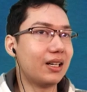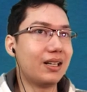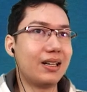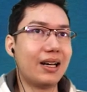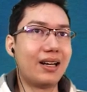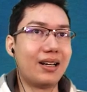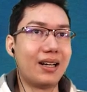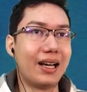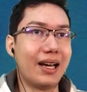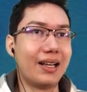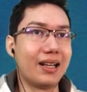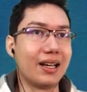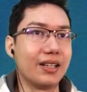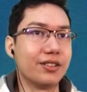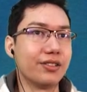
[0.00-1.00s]
are our
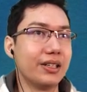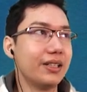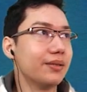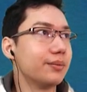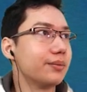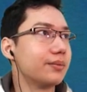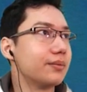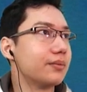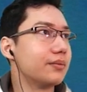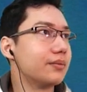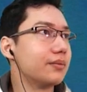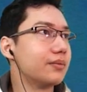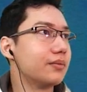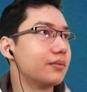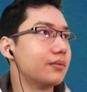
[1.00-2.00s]
allies, right?
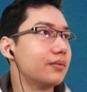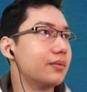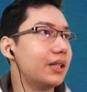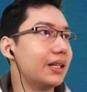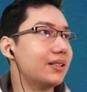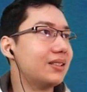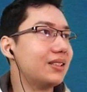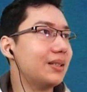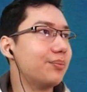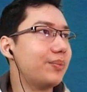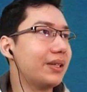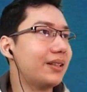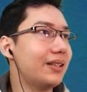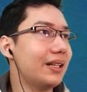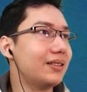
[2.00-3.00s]
They're
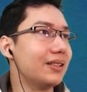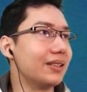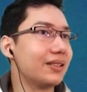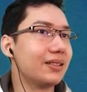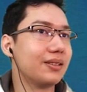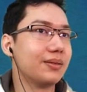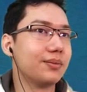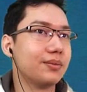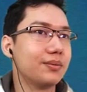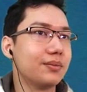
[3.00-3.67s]
sympathetic.